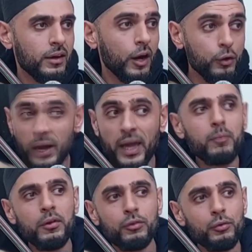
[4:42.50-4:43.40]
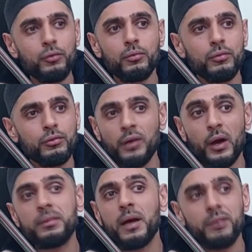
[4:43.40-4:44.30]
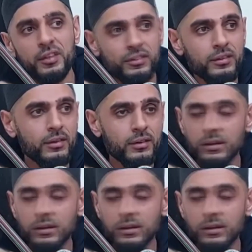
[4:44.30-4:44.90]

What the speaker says: Are you able to help that person?